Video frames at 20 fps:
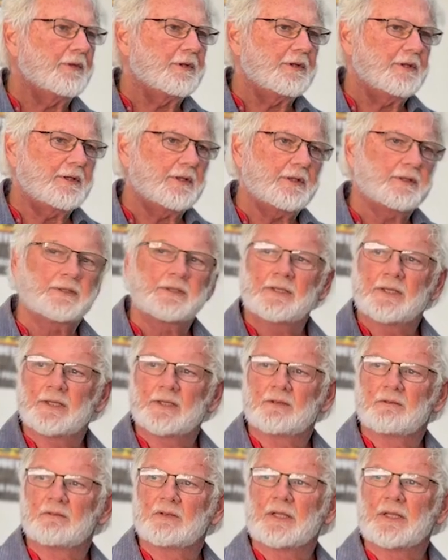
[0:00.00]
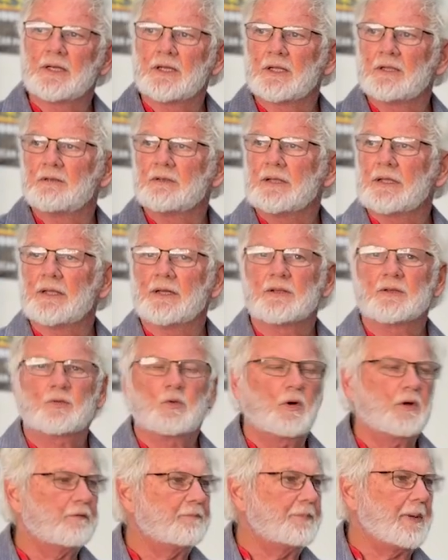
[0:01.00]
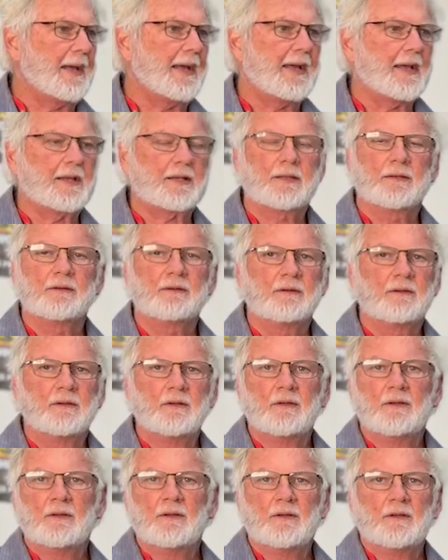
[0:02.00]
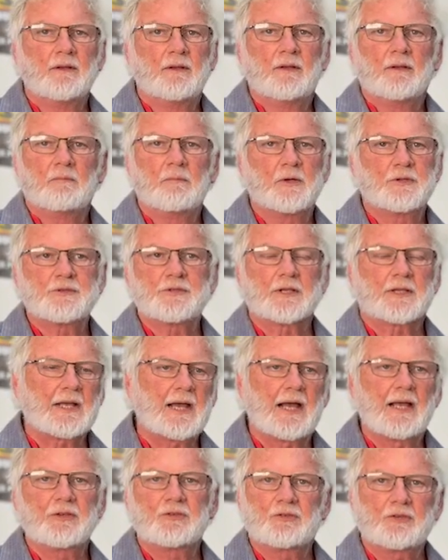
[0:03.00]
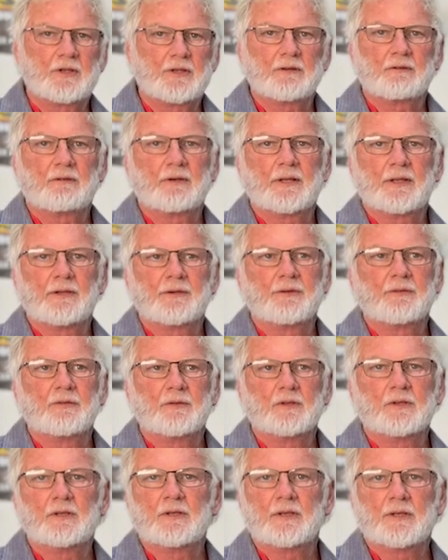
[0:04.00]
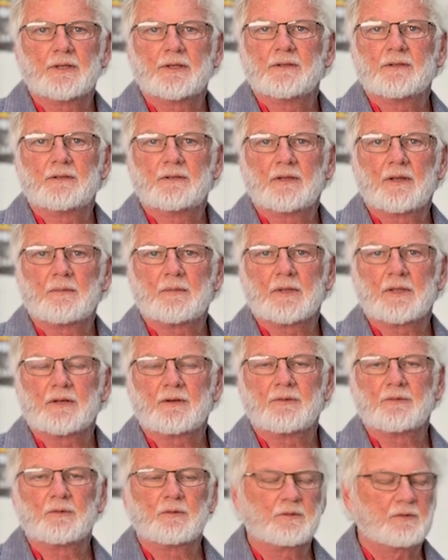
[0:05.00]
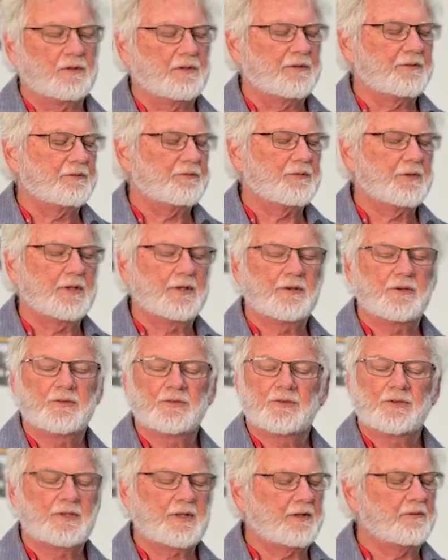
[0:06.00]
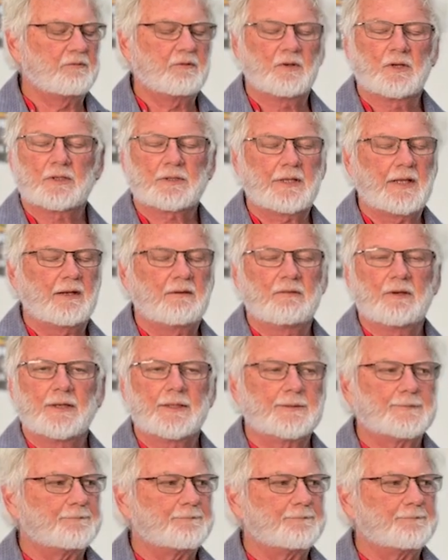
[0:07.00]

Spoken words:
hood and get a 12-pack and bunch of guys sitting around in the hood, on the fenders. It doesn't work that way.